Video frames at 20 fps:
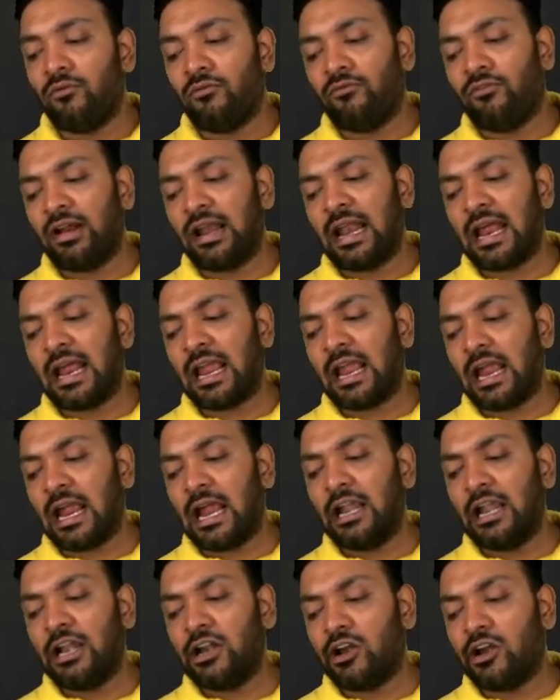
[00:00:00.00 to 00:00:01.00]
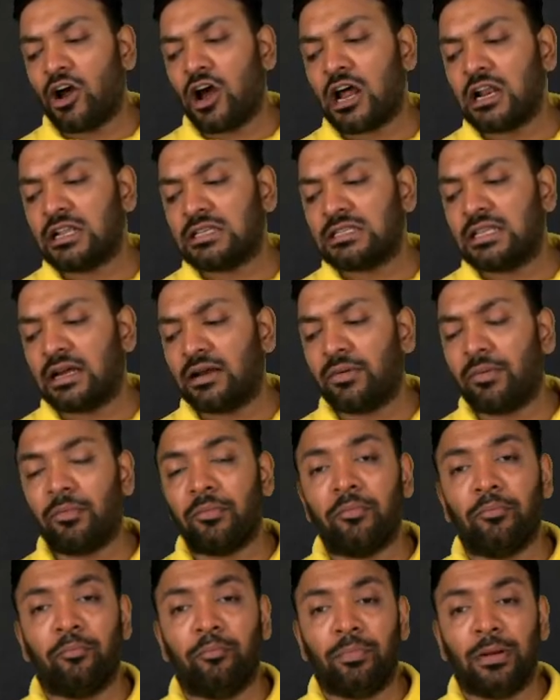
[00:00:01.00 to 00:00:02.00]
When I endorse the
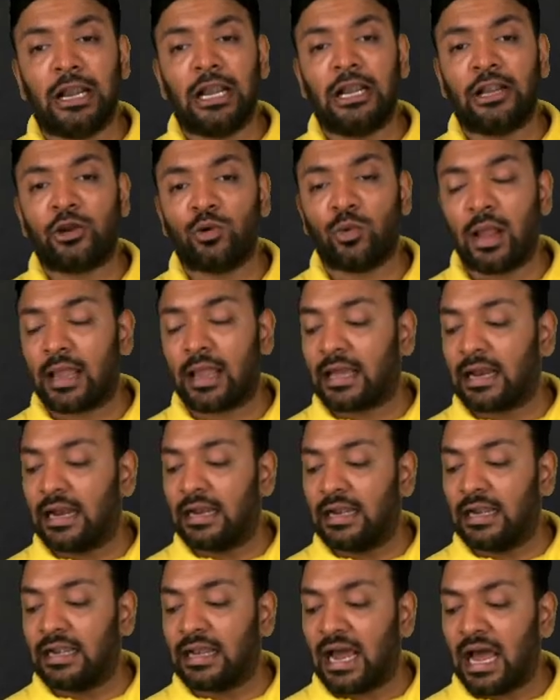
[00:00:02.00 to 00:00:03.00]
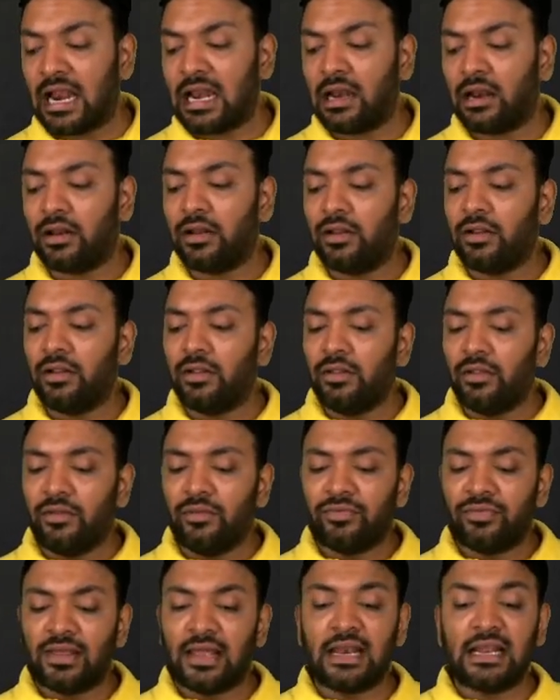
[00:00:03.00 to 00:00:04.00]
bill to a creditor,
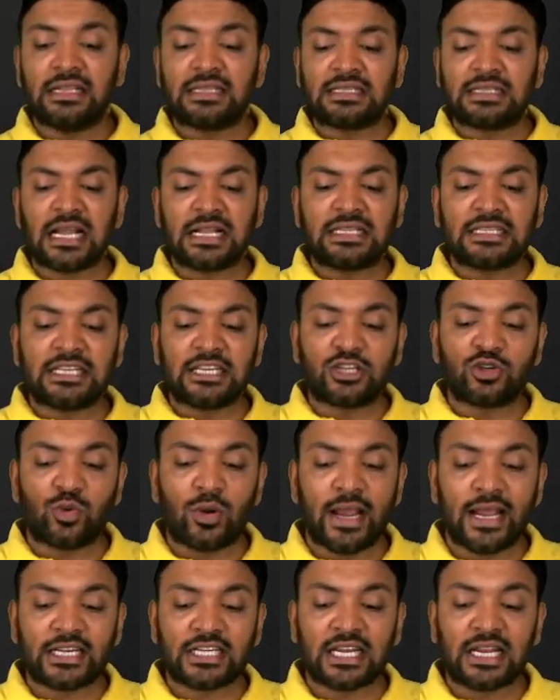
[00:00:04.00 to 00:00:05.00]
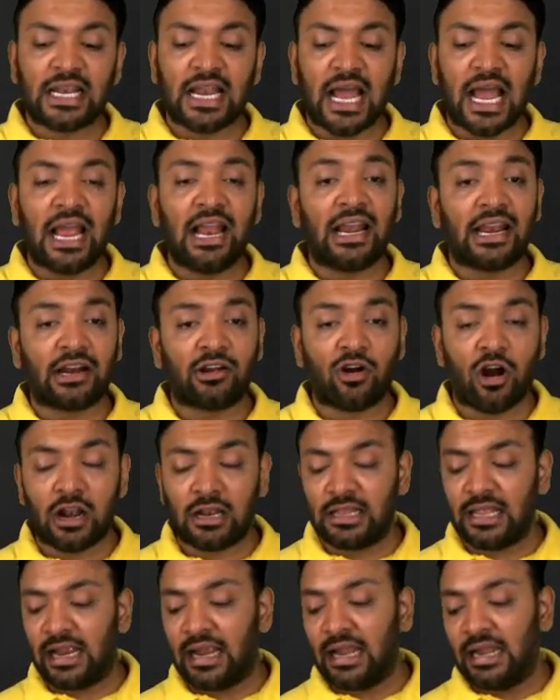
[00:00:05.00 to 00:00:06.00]
then in such situation, I'll
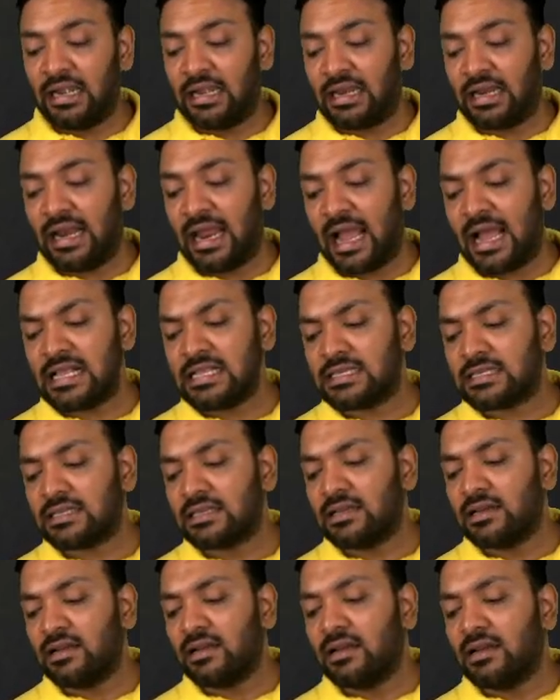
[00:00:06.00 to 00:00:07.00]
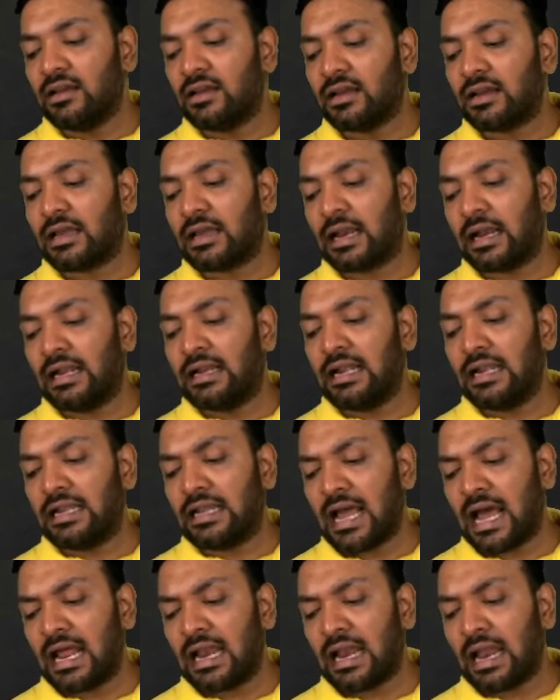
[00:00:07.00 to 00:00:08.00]
record the entry as
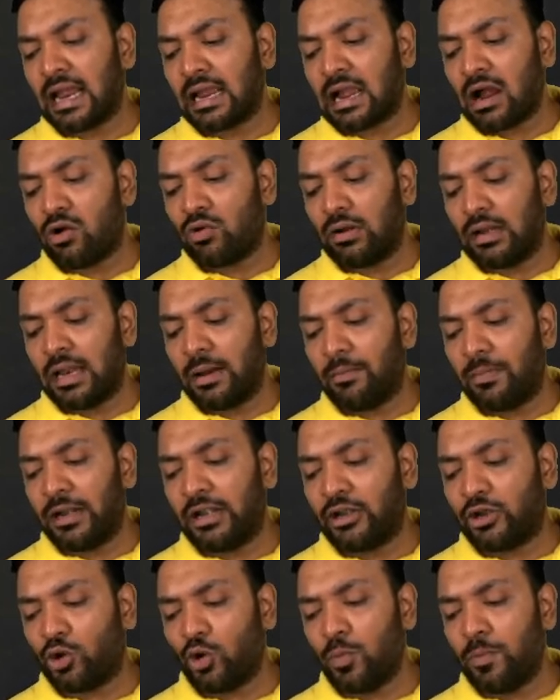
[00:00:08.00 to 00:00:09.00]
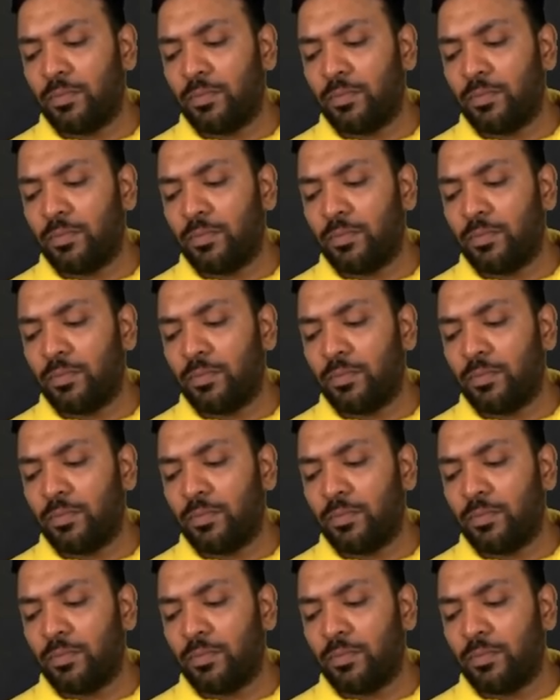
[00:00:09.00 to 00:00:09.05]
creditor account debit to